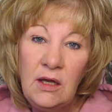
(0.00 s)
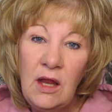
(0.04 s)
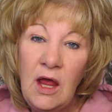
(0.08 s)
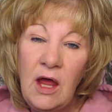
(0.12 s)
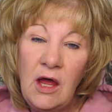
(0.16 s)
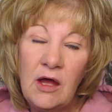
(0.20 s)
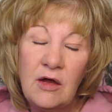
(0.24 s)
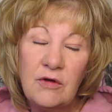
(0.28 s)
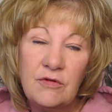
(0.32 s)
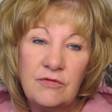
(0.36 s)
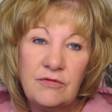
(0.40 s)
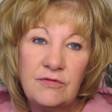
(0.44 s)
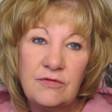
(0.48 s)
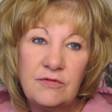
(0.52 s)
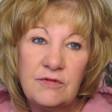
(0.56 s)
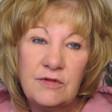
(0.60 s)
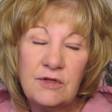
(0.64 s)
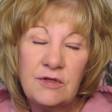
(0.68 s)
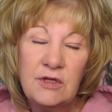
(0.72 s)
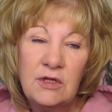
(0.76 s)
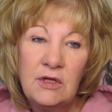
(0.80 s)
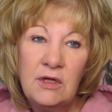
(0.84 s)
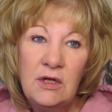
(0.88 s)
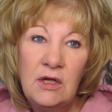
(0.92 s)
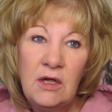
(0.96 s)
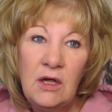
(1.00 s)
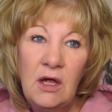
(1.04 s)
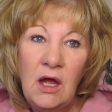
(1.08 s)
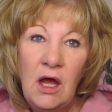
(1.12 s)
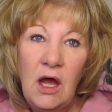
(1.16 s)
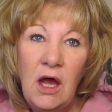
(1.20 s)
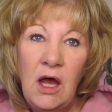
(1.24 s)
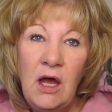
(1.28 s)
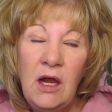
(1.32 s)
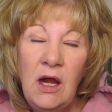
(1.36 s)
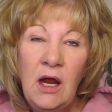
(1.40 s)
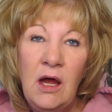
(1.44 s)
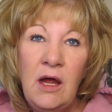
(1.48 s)
left.
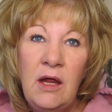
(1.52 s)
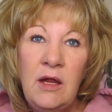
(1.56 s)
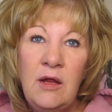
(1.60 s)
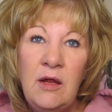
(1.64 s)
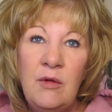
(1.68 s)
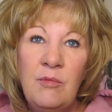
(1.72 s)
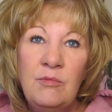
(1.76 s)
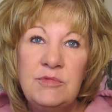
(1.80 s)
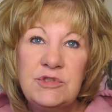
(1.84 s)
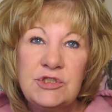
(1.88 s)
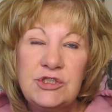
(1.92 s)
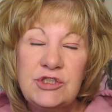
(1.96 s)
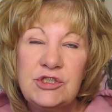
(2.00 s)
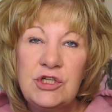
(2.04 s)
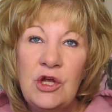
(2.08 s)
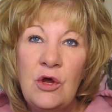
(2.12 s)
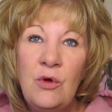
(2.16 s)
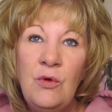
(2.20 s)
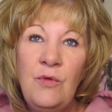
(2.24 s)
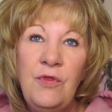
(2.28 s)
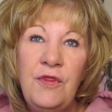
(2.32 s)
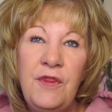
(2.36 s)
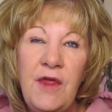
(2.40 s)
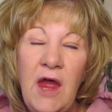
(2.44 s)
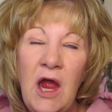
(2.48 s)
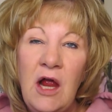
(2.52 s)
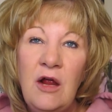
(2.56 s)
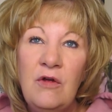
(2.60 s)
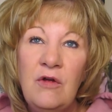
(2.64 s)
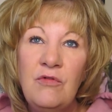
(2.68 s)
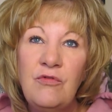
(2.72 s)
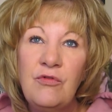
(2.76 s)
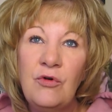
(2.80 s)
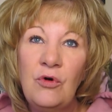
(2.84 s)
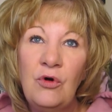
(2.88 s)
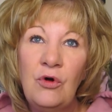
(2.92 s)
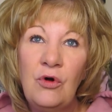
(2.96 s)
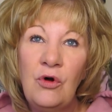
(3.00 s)
And I am so
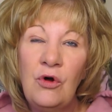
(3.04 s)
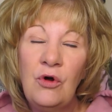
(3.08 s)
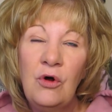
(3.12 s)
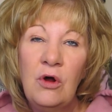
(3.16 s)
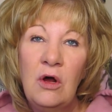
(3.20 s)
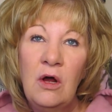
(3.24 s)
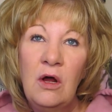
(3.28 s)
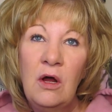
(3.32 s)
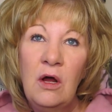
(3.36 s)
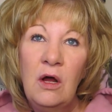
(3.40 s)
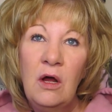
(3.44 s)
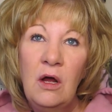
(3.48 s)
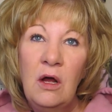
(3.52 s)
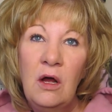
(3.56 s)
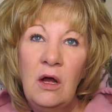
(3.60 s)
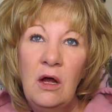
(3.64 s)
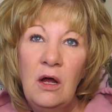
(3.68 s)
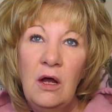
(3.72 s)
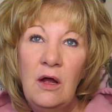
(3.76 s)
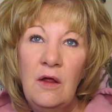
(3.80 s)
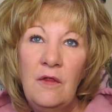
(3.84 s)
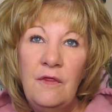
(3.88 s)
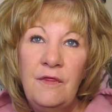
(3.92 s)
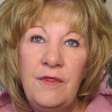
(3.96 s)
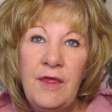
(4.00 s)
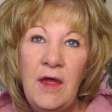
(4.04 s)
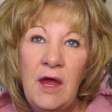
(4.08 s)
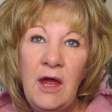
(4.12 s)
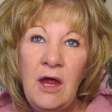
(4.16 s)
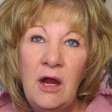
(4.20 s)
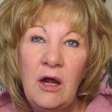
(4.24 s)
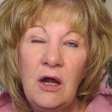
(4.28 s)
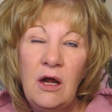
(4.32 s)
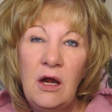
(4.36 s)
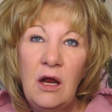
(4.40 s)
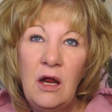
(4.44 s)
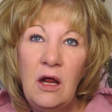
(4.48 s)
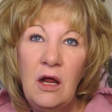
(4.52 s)
thankful
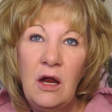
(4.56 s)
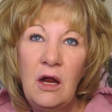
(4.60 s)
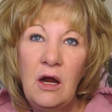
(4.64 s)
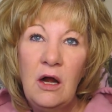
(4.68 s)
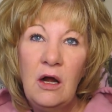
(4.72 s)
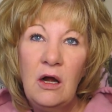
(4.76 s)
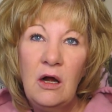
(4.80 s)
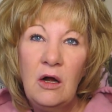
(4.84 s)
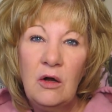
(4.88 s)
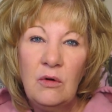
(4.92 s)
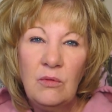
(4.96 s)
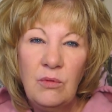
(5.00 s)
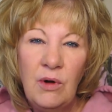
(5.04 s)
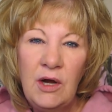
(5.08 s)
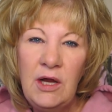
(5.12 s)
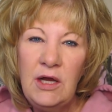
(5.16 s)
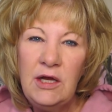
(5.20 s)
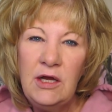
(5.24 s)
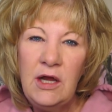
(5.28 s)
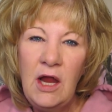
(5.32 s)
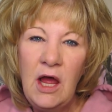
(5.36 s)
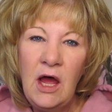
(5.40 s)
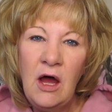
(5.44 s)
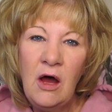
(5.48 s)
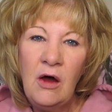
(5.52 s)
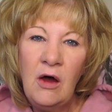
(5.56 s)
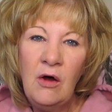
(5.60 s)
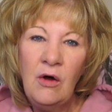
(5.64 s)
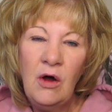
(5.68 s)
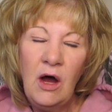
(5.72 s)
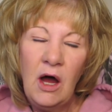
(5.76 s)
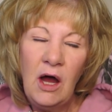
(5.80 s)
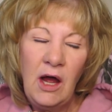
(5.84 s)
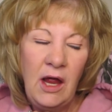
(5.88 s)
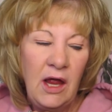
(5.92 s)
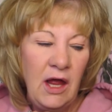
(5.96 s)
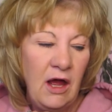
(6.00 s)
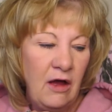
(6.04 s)
that right now
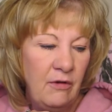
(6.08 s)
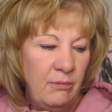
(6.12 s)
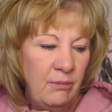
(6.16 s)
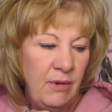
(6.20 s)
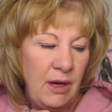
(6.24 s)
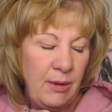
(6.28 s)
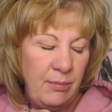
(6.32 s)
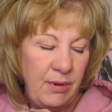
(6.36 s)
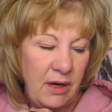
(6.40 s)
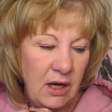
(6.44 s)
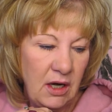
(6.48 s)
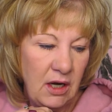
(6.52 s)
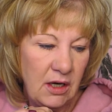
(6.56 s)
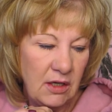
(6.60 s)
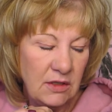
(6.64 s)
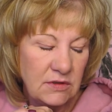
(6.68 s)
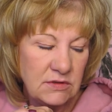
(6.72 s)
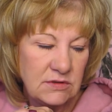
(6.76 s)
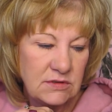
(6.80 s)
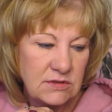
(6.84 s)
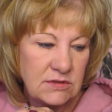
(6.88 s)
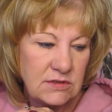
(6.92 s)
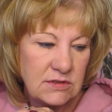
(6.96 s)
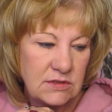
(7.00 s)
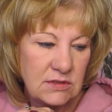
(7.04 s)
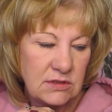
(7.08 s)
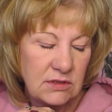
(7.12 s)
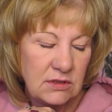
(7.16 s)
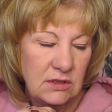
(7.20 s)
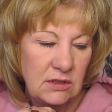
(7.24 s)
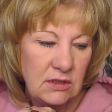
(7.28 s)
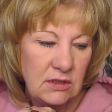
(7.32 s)
I have my parents.